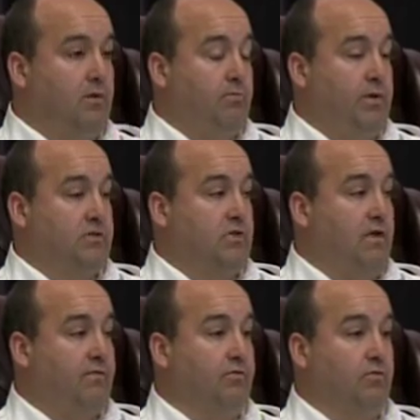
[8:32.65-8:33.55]
based
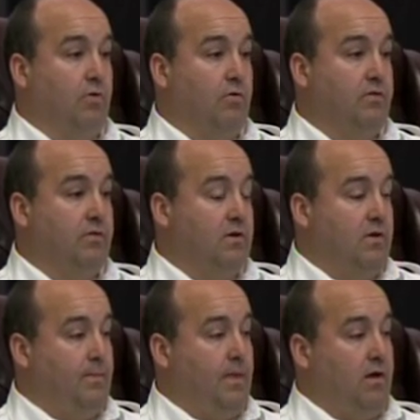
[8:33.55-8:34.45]
off of growth
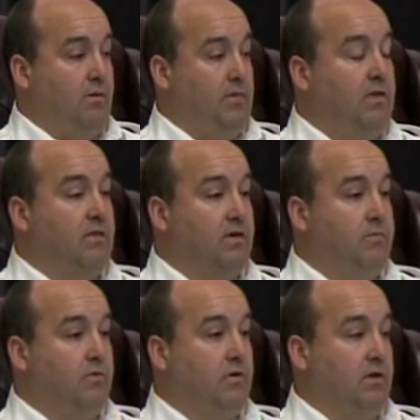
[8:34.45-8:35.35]
in the
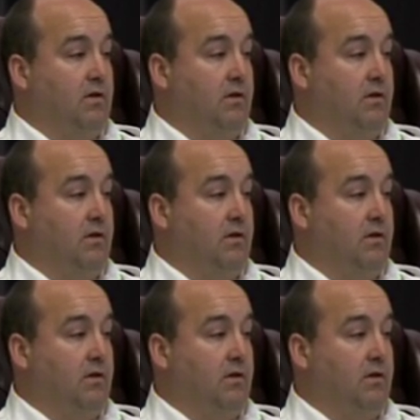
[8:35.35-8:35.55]
community,